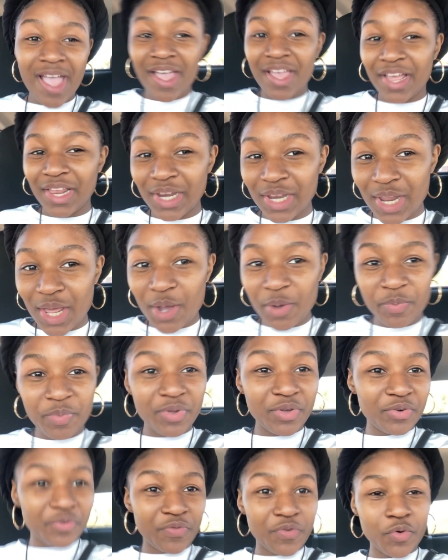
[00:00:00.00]
Hello,
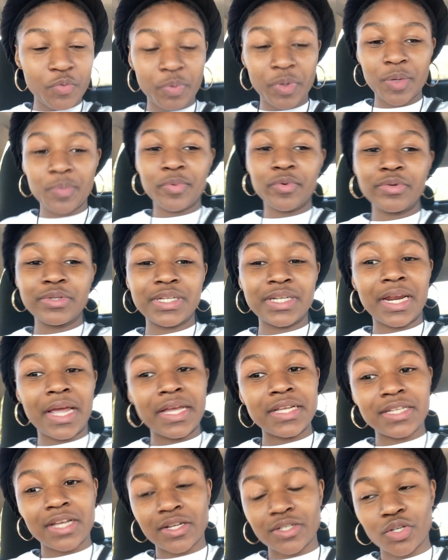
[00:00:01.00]
beautiful people. Today
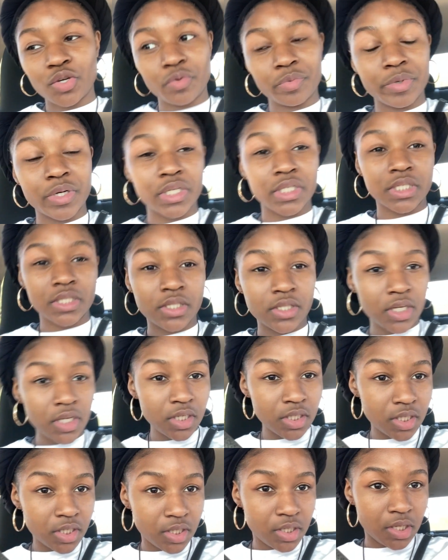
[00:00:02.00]
is October
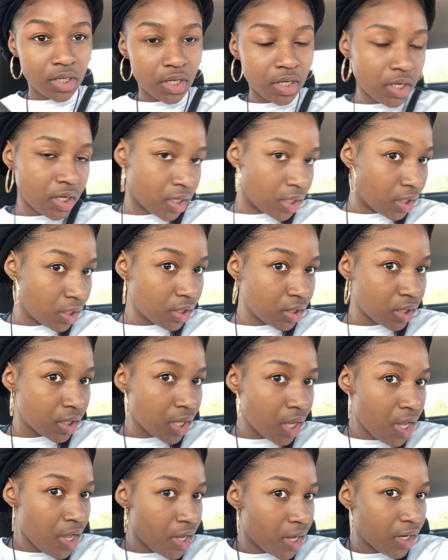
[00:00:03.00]
16th.
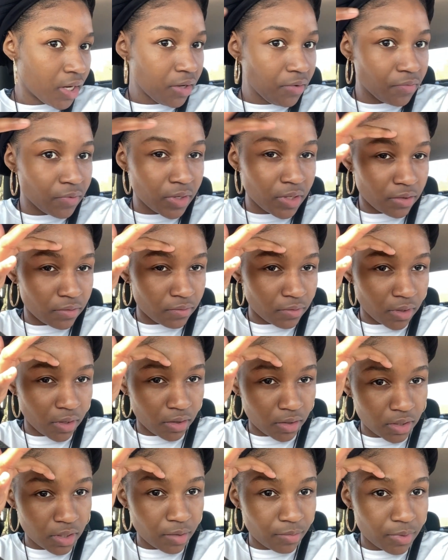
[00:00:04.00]
I didn't really
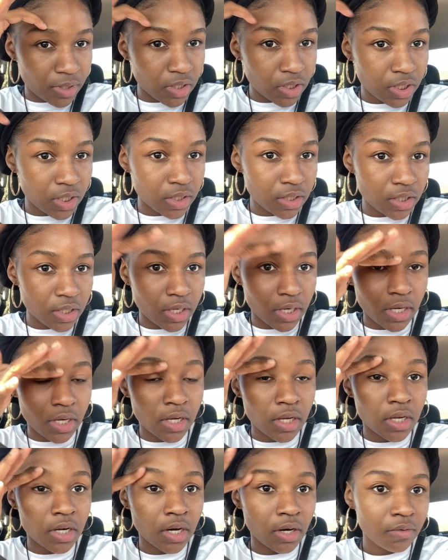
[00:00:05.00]
vlog that much
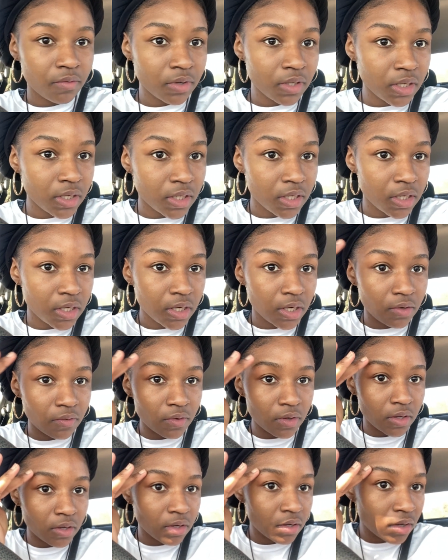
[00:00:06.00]
yesterday, and I really didn't
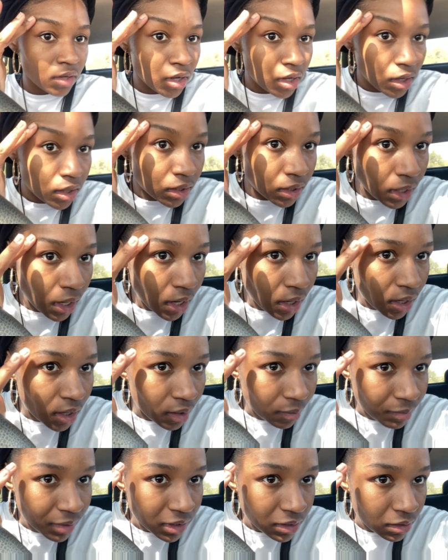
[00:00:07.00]
even. Did I
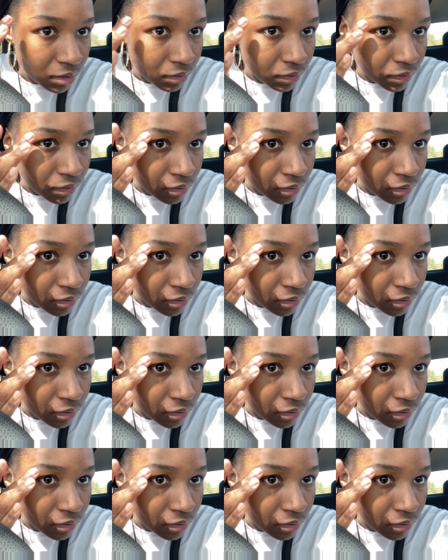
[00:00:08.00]
cut myself?